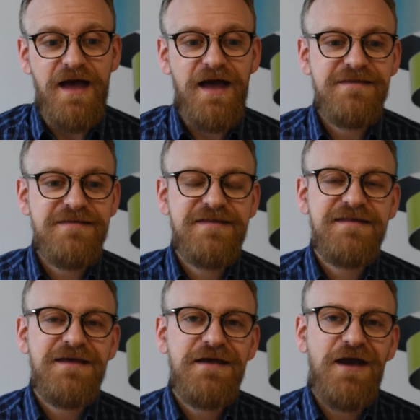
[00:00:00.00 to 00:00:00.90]
and
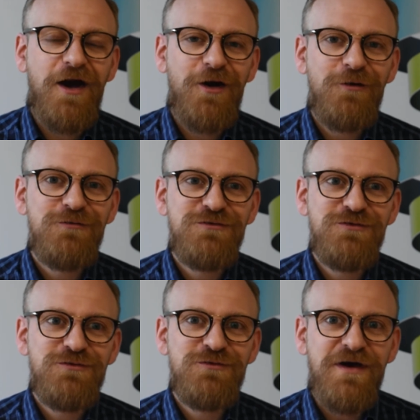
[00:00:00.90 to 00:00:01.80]
seeing how
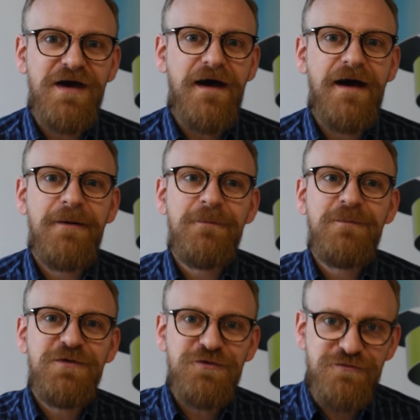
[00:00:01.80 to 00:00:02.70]
you,
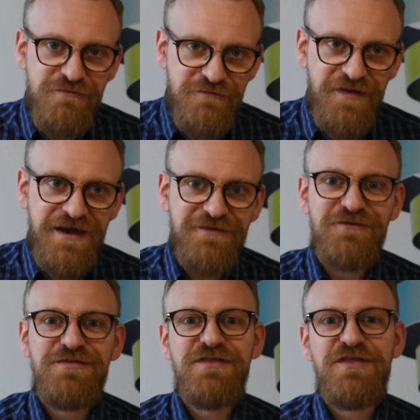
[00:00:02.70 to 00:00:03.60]
reflect
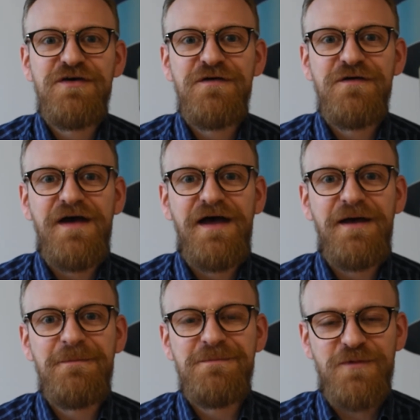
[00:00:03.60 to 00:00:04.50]
on the
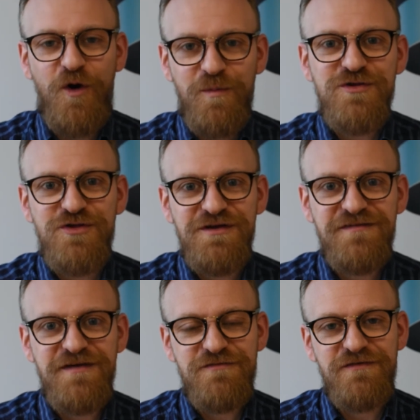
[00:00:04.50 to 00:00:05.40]

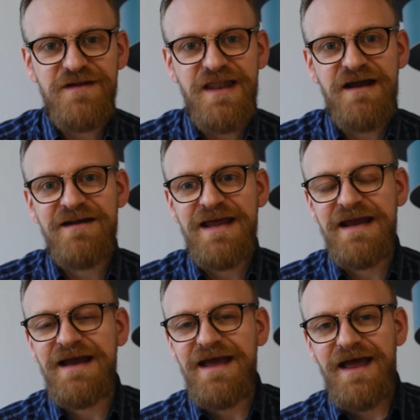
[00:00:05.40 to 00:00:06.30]
opportunities for
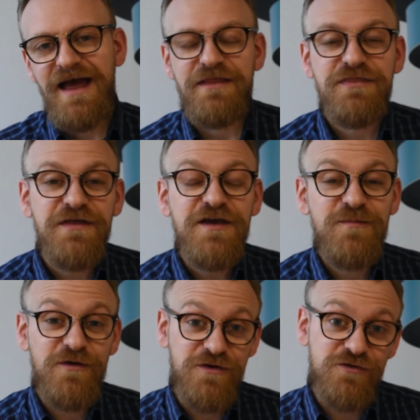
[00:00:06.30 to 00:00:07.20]
learning, think
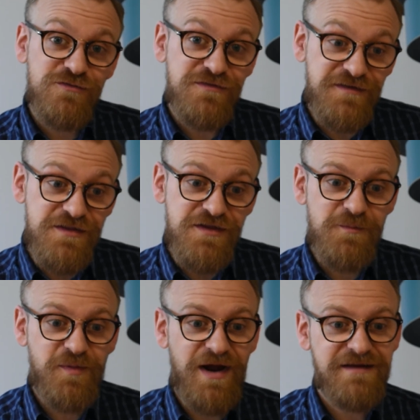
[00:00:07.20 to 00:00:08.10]
about your own teaching
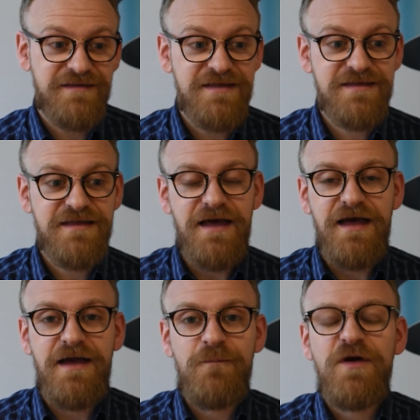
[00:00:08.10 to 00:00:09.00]
practice,
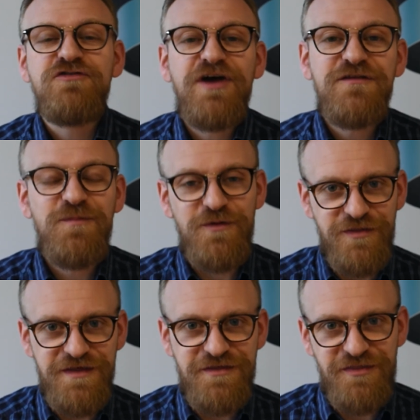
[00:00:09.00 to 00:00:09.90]
and try to put
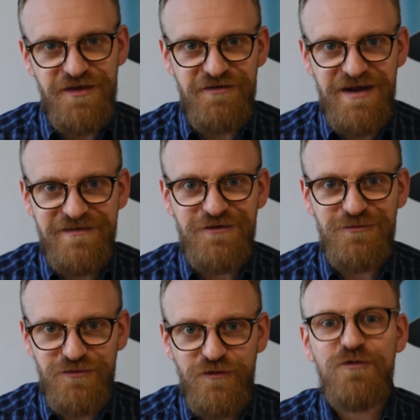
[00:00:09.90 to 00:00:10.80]
these theoretical
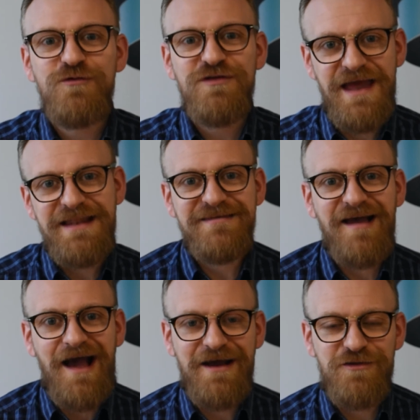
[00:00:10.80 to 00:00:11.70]
tools into
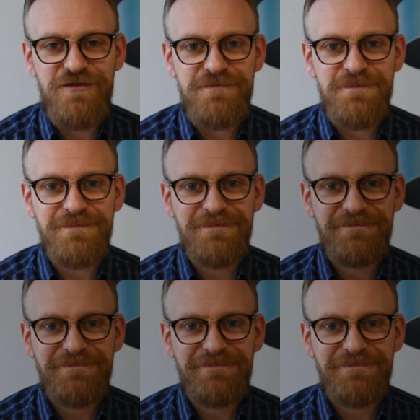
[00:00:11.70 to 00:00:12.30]
action.